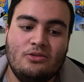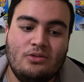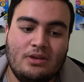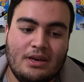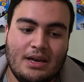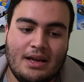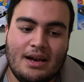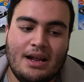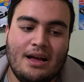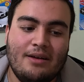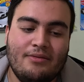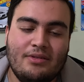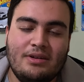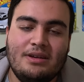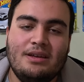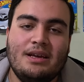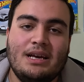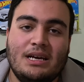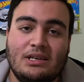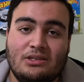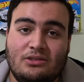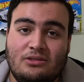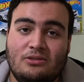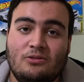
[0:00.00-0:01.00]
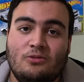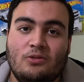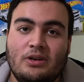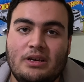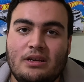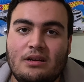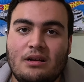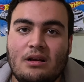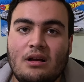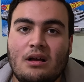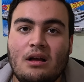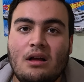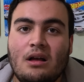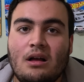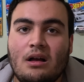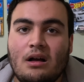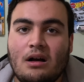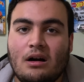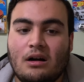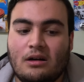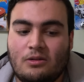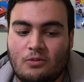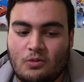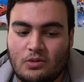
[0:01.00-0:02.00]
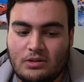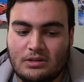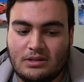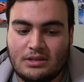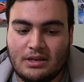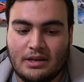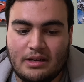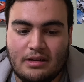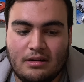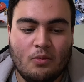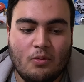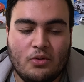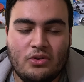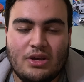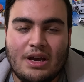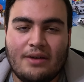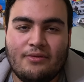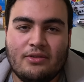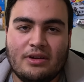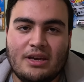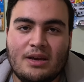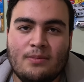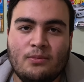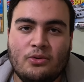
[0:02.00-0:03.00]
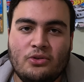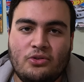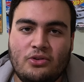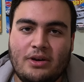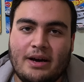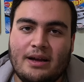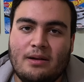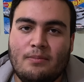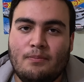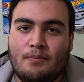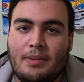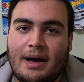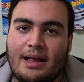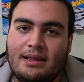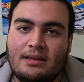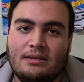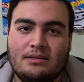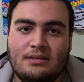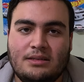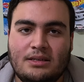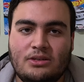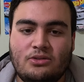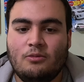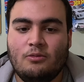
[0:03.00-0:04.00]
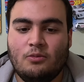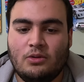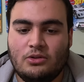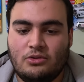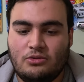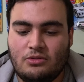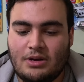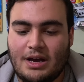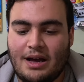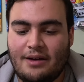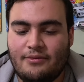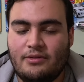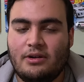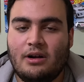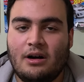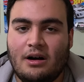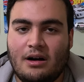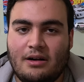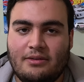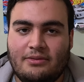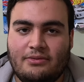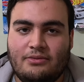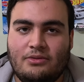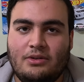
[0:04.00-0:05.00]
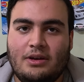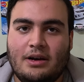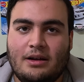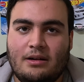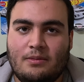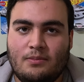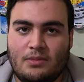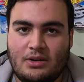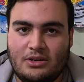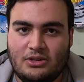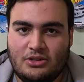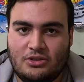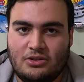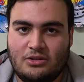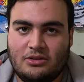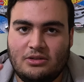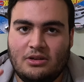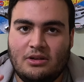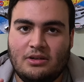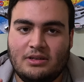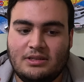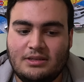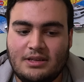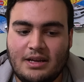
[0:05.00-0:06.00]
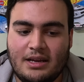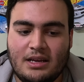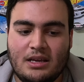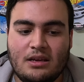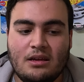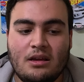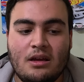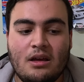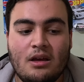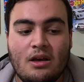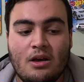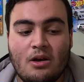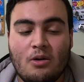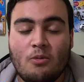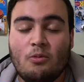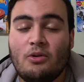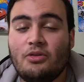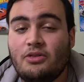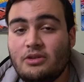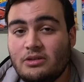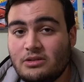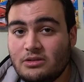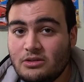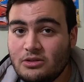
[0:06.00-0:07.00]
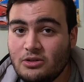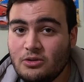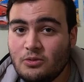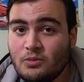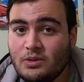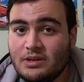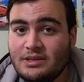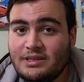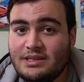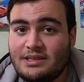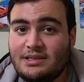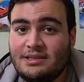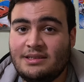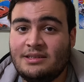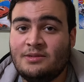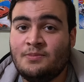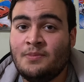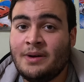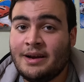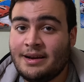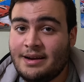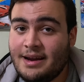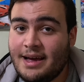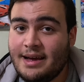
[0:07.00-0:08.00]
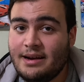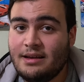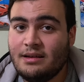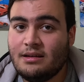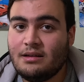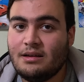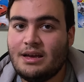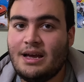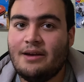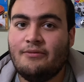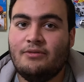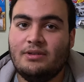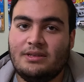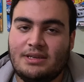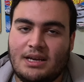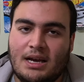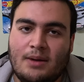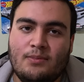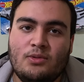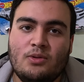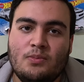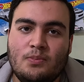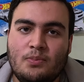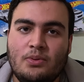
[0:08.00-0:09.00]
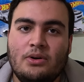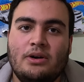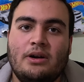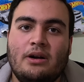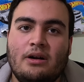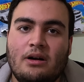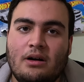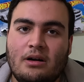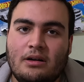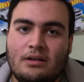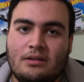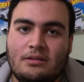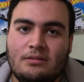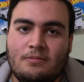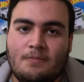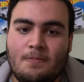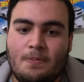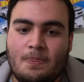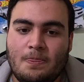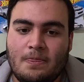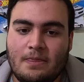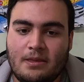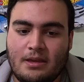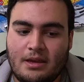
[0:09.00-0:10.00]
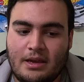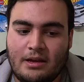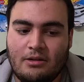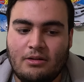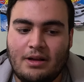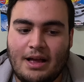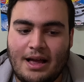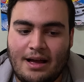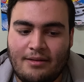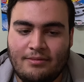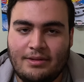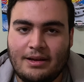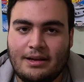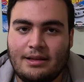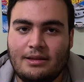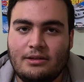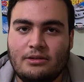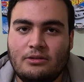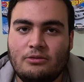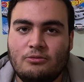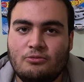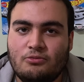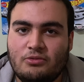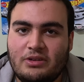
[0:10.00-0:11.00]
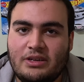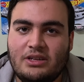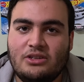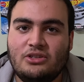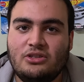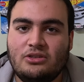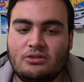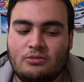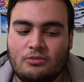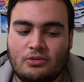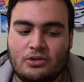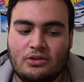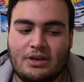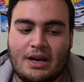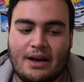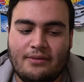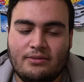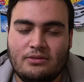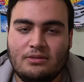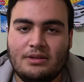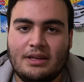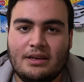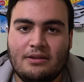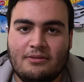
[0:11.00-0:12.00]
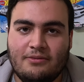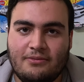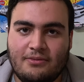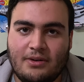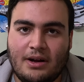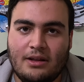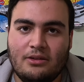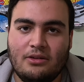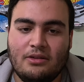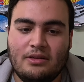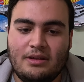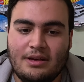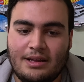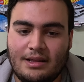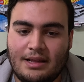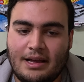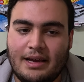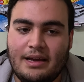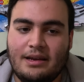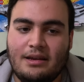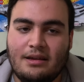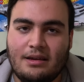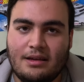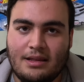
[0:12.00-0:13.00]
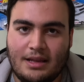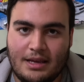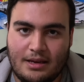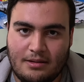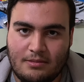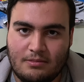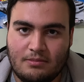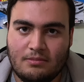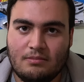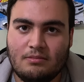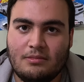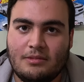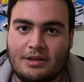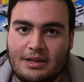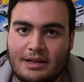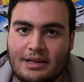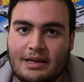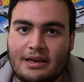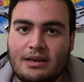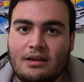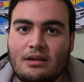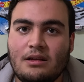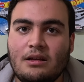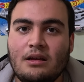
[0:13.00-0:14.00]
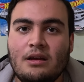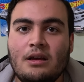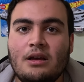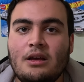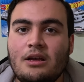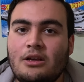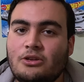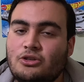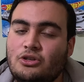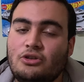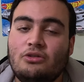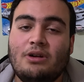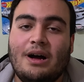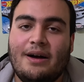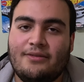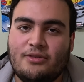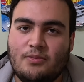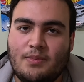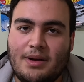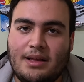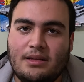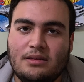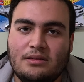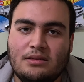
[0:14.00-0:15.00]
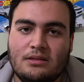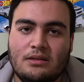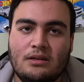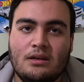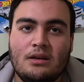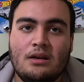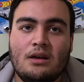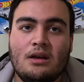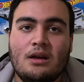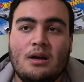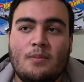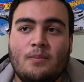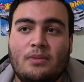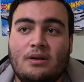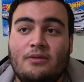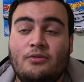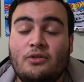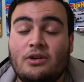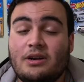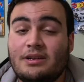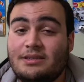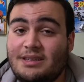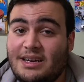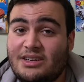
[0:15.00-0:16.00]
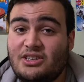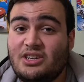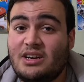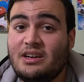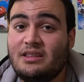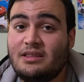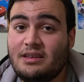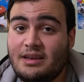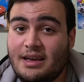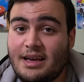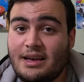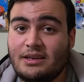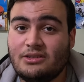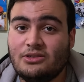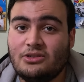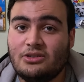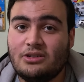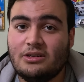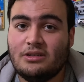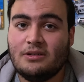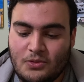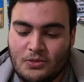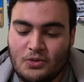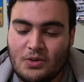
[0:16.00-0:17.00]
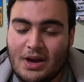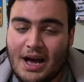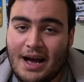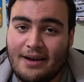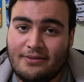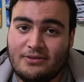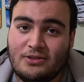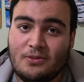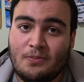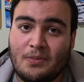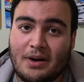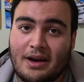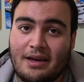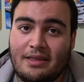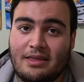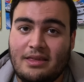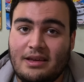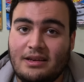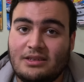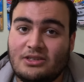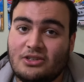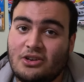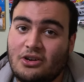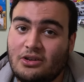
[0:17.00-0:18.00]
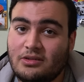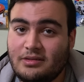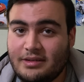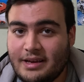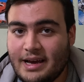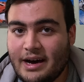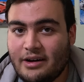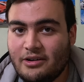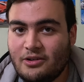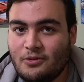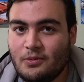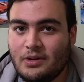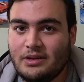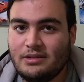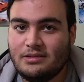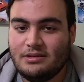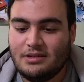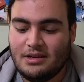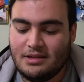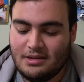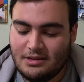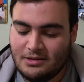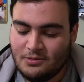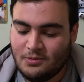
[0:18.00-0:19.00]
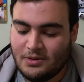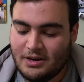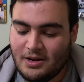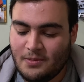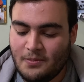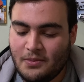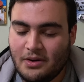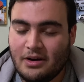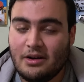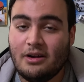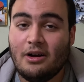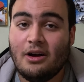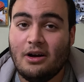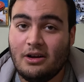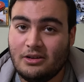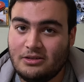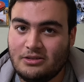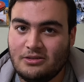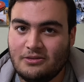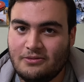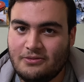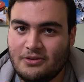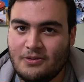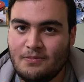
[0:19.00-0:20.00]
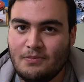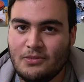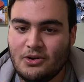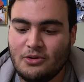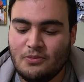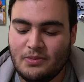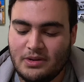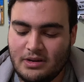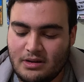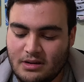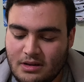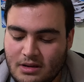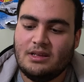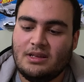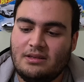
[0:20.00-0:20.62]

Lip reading: You can't have any extra weight on one side. When you have a gimbal, you gotta balance it. When you have it off, you gotta make sure it's all steady. With this new one, since it's magnetic, every time you put it on, it'll have like a little ridge where you have to like follow the aligning and like click it, so you don't have to balance it. But if you're gonna attach anything extra, you have to buy things called counterweights, and this is what I bought also from Moment.